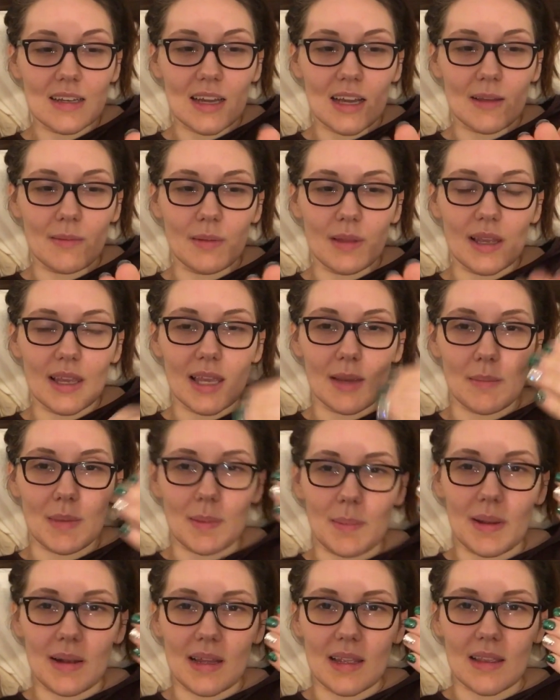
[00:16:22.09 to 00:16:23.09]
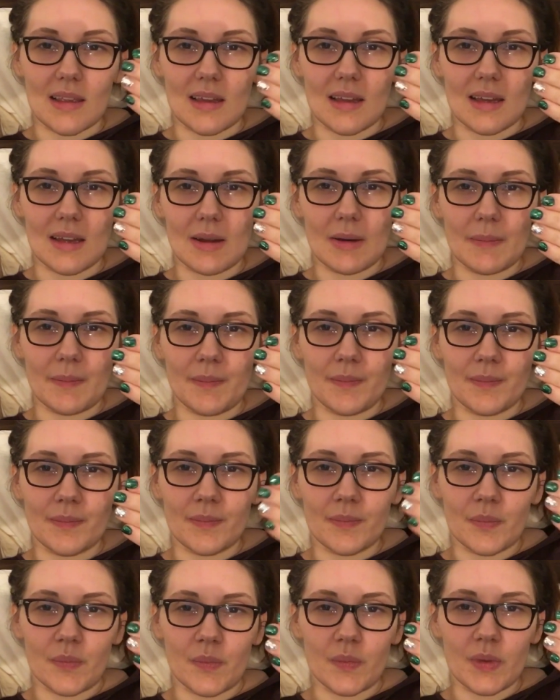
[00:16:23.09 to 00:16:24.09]
I'm thinking maybe like a
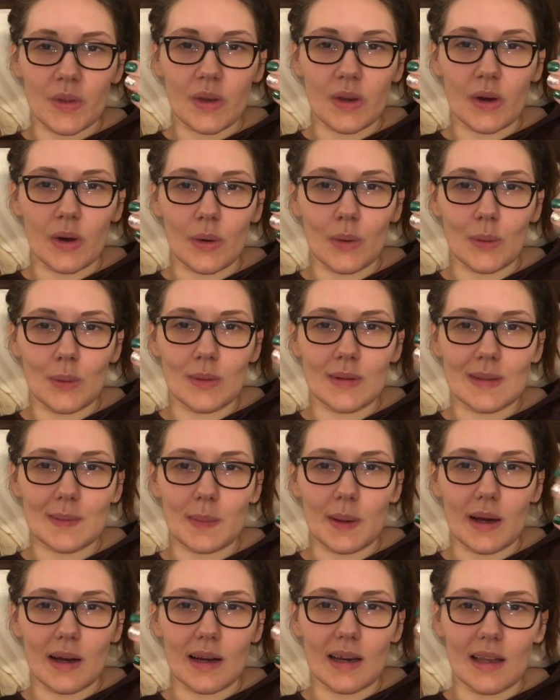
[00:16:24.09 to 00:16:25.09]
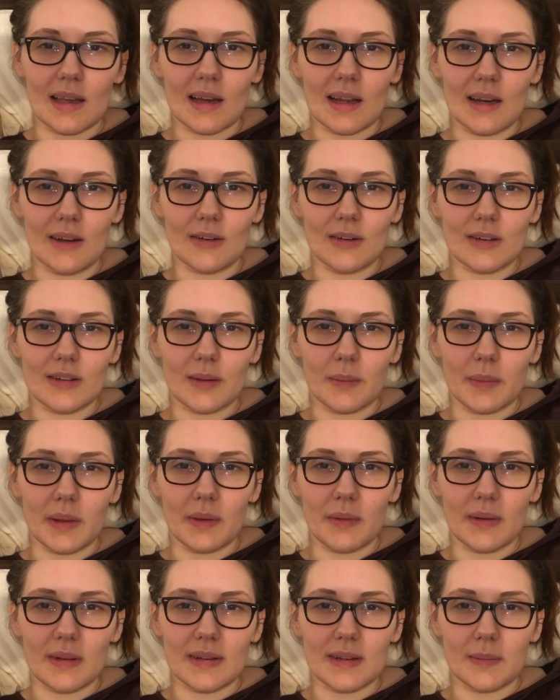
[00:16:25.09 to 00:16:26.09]
gold sparkly colour or
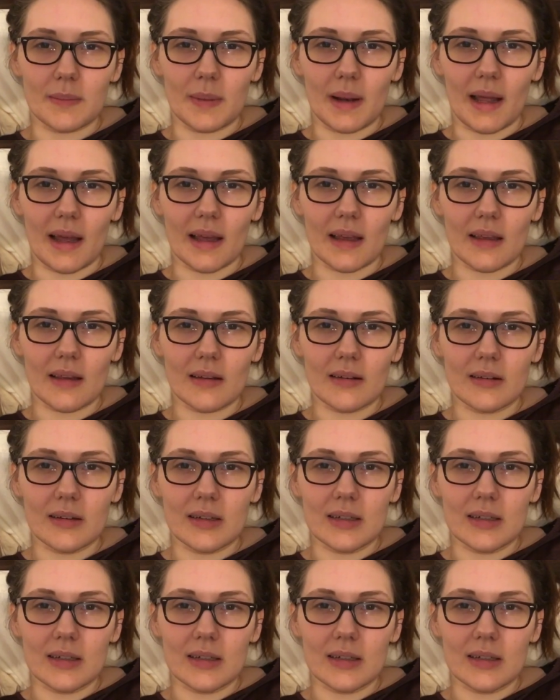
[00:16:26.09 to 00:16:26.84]
something with some black.